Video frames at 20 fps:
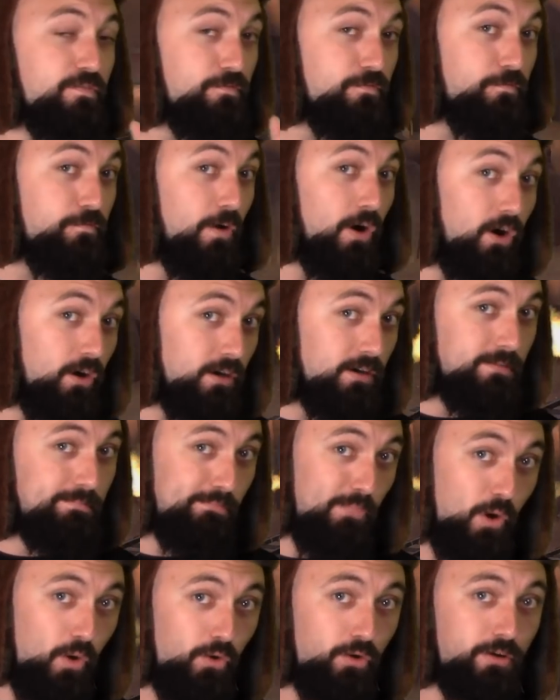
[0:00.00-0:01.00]
far
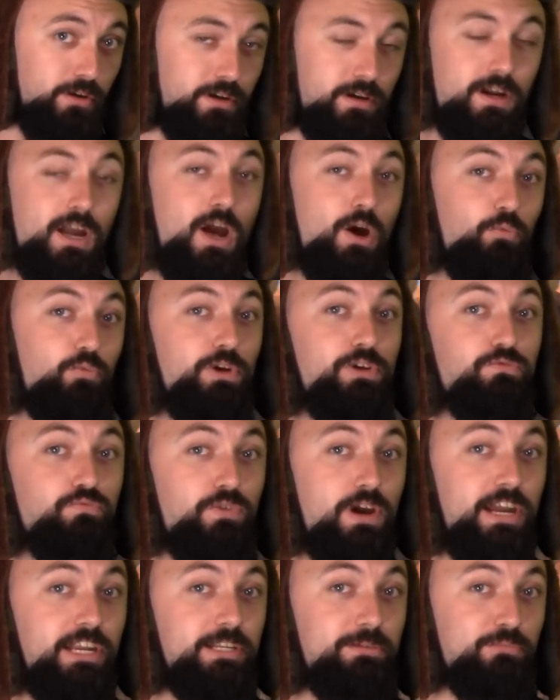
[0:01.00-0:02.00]
more when
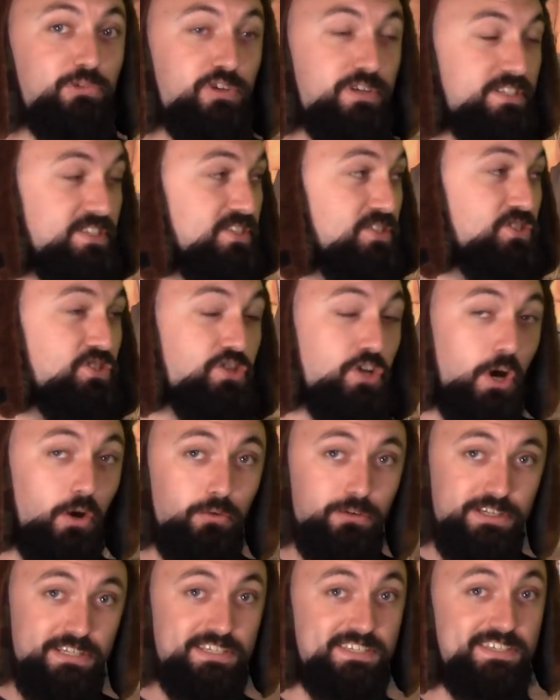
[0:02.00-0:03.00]
random crits
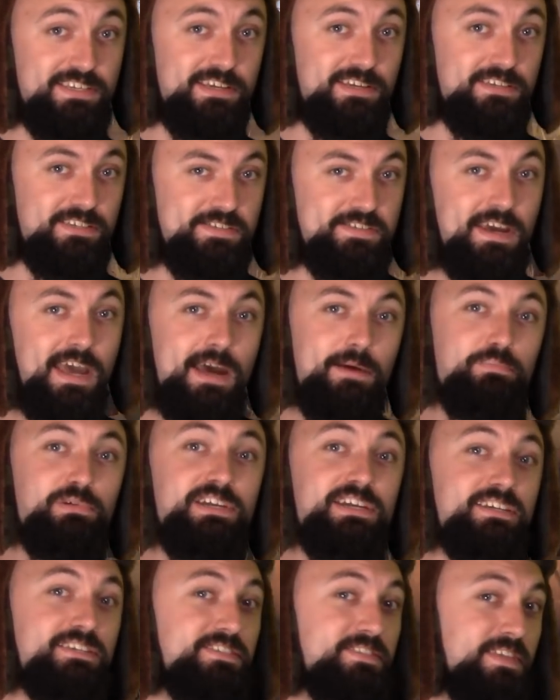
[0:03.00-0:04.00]
don't exist
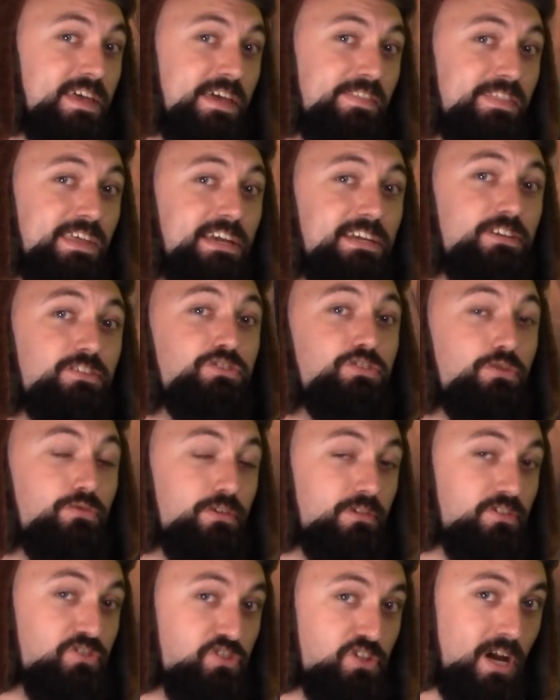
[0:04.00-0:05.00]
because then they can do
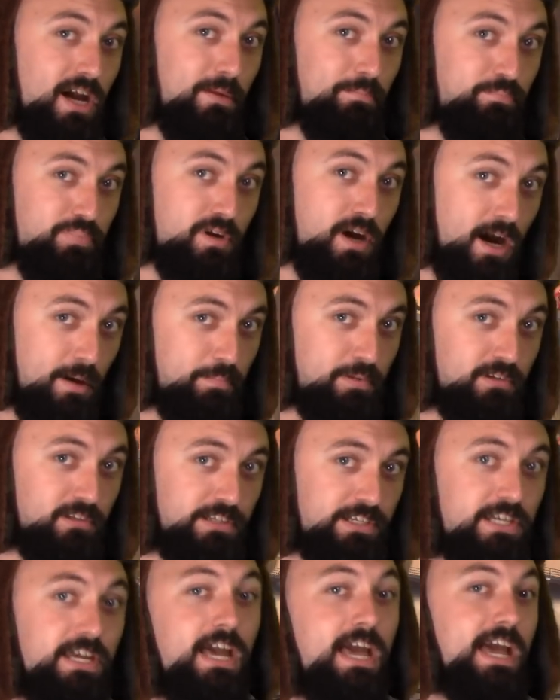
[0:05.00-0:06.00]
their job
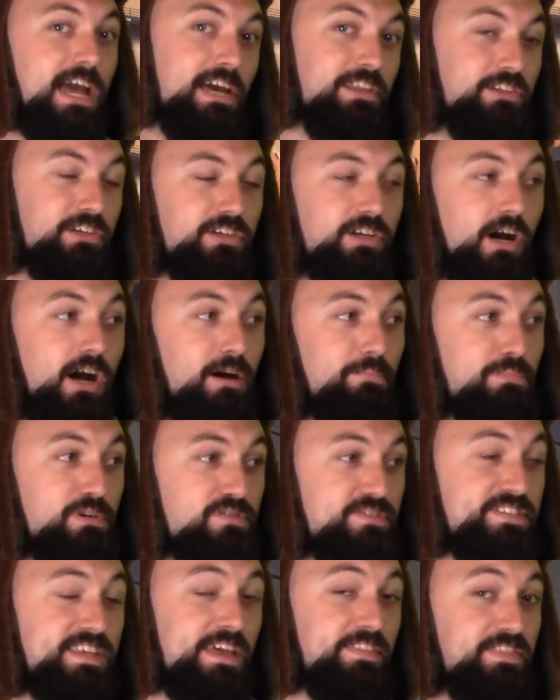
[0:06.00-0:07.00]
properly and the
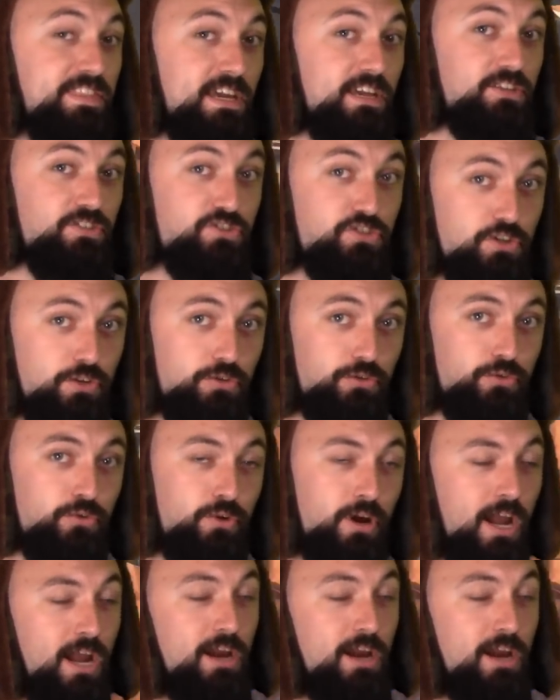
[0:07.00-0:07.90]
combos that they do